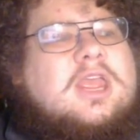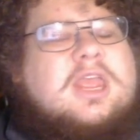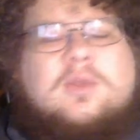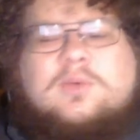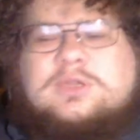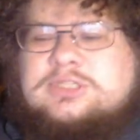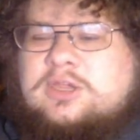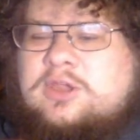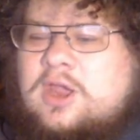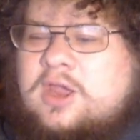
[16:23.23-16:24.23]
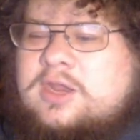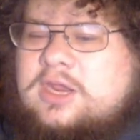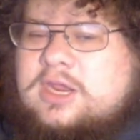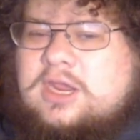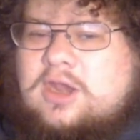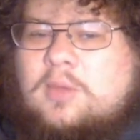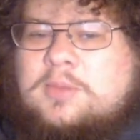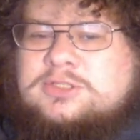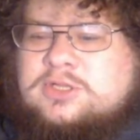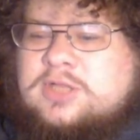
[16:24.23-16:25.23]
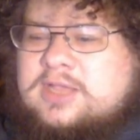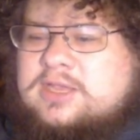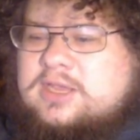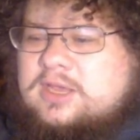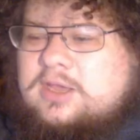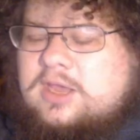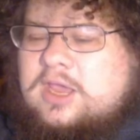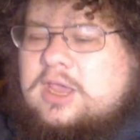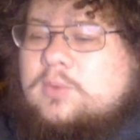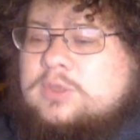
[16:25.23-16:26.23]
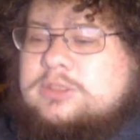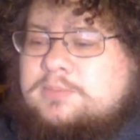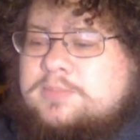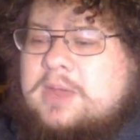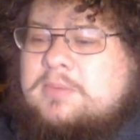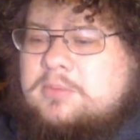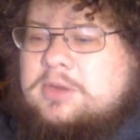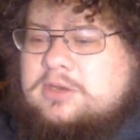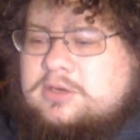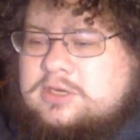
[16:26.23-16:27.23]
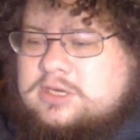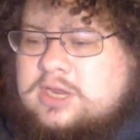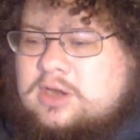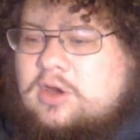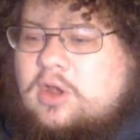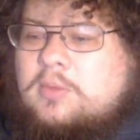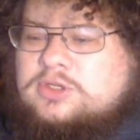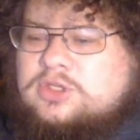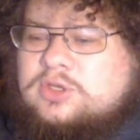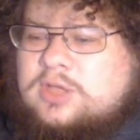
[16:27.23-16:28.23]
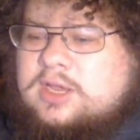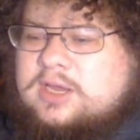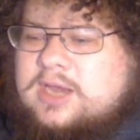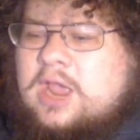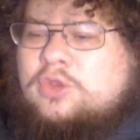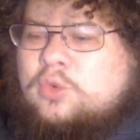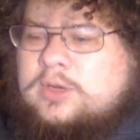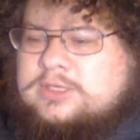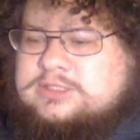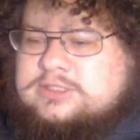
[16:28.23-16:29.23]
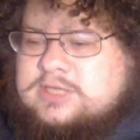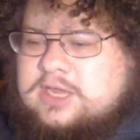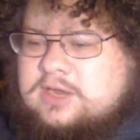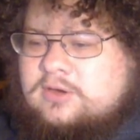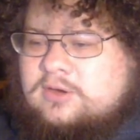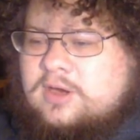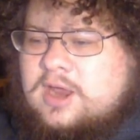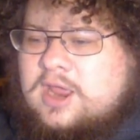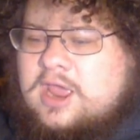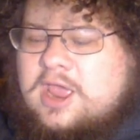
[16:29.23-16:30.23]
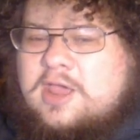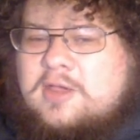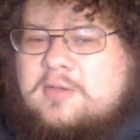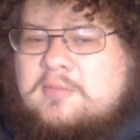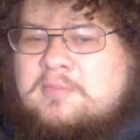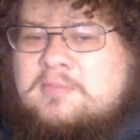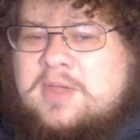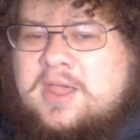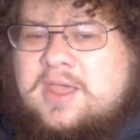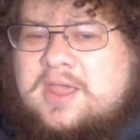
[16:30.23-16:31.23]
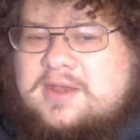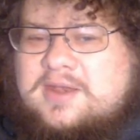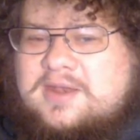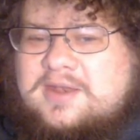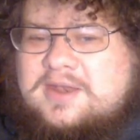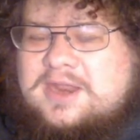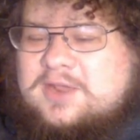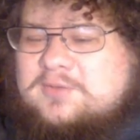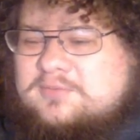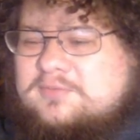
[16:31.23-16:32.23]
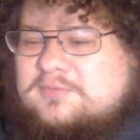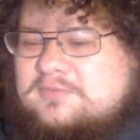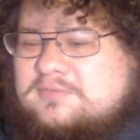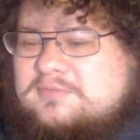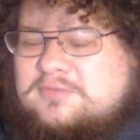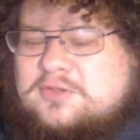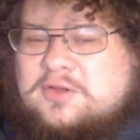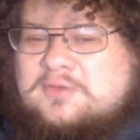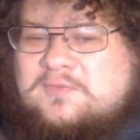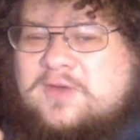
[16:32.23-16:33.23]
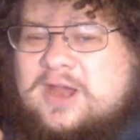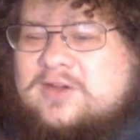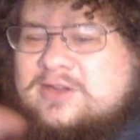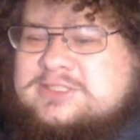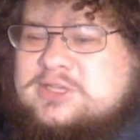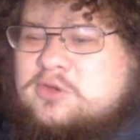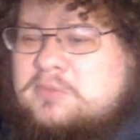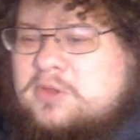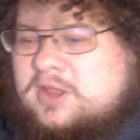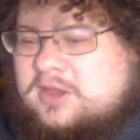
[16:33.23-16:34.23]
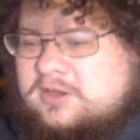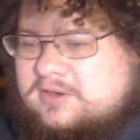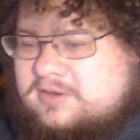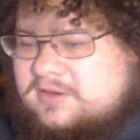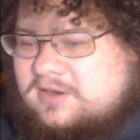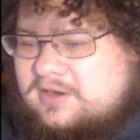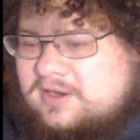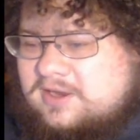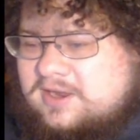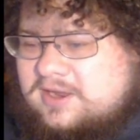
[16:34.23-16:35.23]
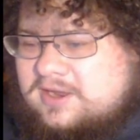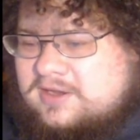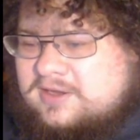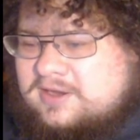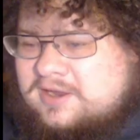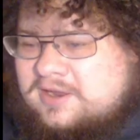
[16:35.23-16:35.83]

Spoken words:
it was a gun. It almost looked like it was a peppermint container. It almost looked like an Altoids container, but it could fire a single bullet. And